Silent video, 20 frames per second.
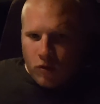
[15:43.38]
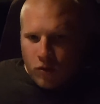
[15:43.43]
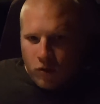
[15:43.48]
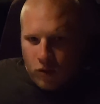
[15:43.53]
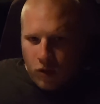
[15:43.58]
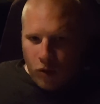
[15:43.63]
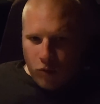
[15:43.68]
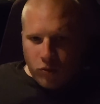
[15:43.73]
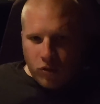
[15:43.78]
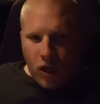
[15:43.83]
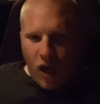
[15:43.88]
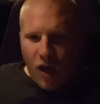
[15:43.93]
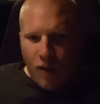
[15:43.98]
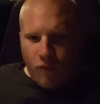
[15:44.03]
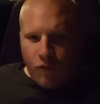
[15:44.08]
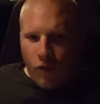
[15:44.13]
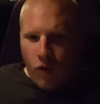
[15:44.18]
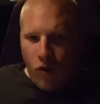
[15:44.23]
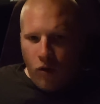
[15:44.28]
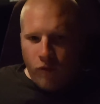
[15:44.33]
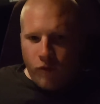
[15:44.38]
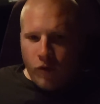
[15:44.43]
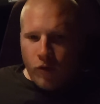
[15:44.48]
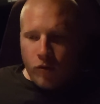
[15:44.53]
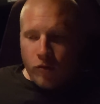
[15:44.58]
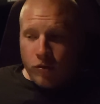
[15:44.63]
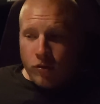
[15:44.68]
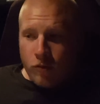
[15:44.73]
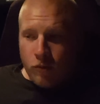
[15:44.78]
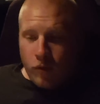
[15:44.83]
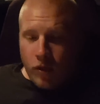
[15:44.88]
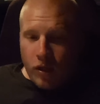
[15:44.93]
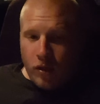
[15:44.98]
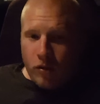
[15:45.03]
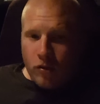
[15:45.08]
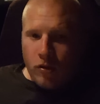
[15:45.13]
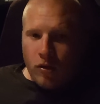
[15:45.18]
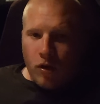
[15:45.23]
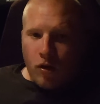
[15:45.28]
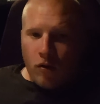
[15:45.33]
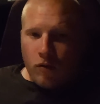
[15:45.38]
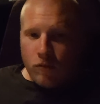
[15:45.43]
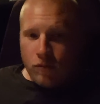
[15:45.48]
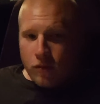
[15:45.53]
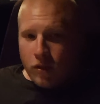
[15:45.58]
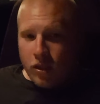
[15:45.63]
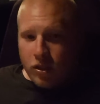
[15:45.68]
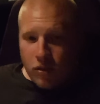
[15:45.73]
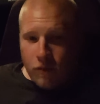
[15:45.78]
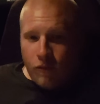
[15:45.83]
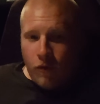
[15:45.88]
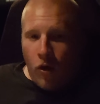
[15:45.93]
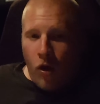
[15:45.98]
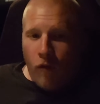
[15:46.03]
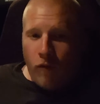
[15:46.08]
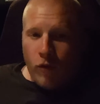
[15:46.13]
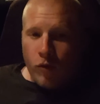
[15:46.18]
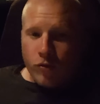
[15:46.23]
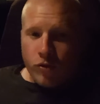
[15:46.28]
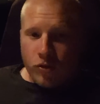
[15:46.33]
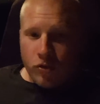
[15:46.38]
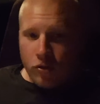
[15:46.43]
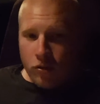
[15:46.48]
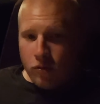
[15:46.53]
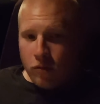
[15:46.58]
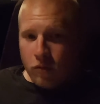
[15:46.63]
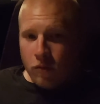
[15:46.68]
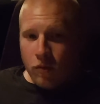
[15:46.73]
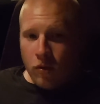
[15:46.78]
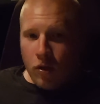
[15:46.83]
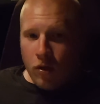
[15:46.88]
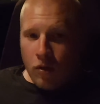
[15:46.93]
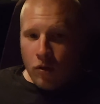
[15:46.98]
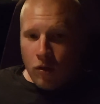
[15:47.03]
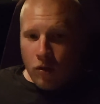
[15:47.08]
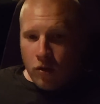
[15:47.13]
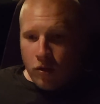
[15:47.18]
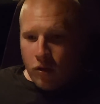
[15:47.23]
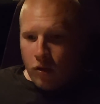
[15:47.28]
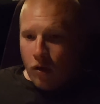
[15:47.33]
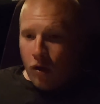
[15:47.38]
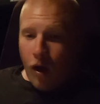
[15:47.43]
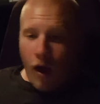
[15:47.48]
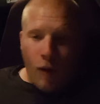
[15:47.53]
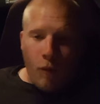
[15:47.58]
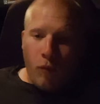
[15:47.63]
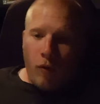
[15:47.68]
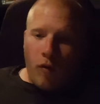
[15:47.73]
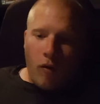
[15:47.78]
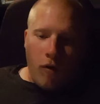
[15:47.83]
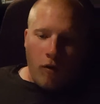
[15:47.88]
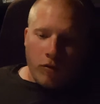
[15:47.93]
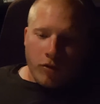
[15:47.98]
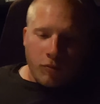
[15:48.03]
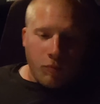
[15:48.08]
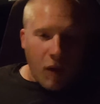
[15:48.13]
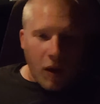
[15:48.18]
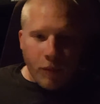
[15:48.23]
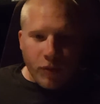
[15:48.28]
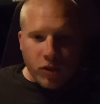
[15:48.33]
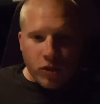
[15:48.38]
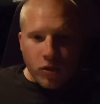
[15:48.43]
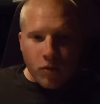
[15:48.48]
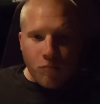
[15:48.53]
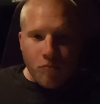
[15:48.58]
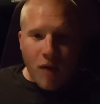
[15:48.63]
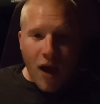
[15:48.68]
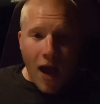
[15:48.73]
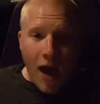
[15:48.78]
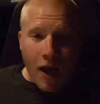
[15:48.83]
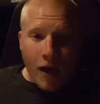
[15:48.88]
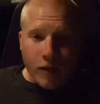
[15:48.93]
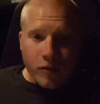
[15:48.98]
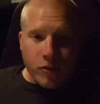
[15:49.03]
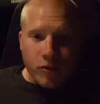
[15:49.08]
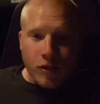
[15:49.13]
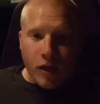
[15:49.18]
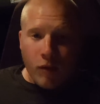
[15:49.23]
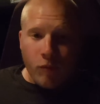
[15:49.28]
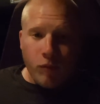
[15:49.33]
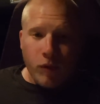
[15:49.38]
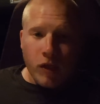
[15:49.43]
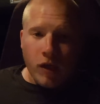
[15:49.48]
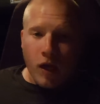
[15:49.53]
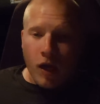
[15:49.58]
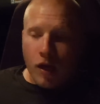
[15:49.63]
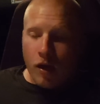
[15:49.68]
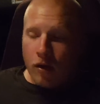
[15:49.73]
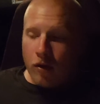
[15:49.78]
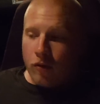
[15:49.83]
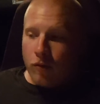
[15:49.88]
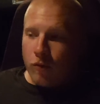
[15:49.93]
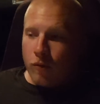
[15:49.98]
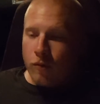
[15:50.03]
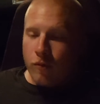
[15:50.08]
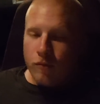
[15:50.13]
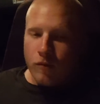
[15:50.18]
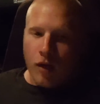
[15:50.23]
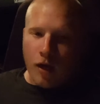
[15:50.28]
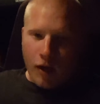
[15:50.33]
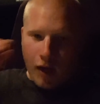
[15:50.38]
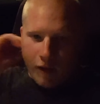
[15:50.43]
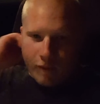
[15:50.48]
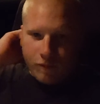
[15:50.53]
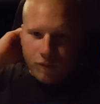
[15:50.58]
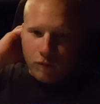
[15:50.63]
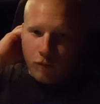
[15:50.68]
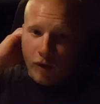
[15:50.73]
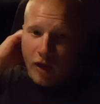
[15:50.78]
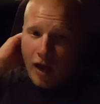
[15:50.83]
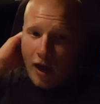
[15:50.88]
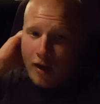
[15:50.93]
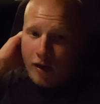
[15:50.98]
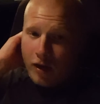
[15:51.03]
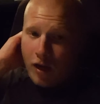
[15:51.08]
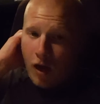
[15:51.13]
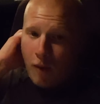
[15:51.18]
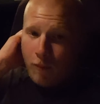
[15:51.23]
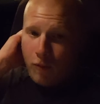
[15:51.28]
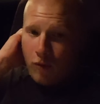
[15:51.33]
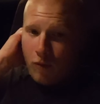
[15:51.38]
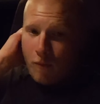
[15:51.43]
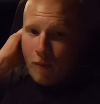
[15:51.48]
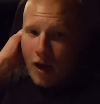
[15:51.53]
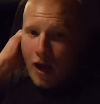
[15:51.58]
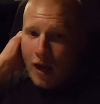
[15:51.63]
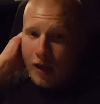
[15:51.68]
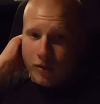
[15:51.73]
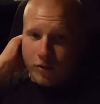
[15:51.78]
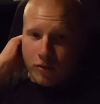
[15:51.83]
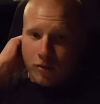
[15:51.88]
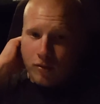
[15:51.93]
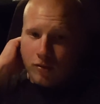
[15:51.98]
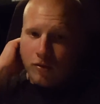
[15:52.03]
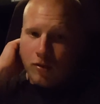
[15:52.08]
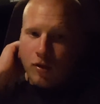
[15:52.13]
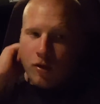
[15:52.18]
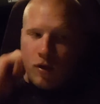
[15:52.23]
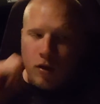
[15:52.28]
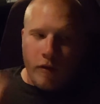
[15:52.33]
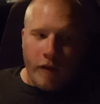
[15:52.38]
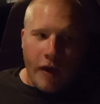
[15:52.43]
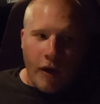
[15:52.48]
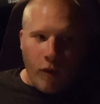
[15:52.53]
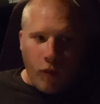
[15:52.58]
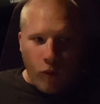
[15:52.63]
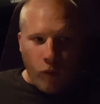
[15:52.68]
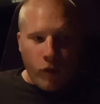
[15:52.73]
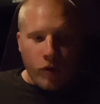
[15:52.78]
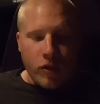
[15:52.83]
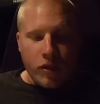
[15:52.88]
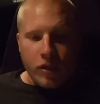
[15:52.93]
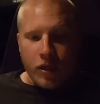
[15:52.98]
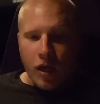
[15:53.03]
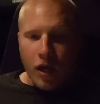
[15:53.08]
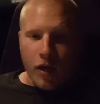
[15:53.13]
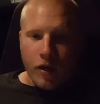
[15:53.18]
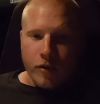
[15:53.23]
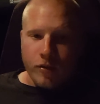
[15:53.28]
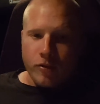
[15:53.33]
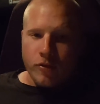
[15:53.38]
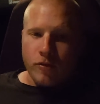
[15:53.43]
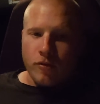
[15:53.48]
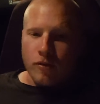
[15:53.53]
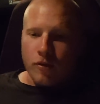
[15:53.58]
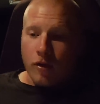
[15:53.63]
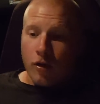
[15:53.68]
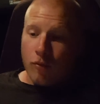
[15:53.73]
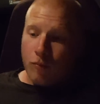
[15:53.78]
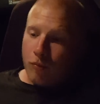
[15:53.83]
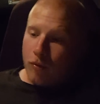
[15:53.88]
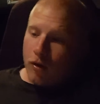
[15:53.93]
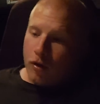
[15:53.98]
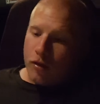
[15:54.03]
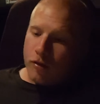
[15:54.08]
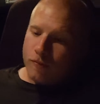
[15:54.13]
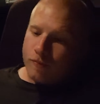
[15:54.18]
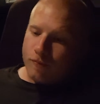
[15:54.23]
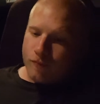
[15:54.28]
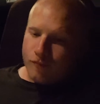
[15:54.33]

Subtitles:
low-top Volvos, and we, you know, get some Volvos too? You know, or maybe some Macs. That'd be kind of cool. We had a couple of Macs, and they were really nice, you know, but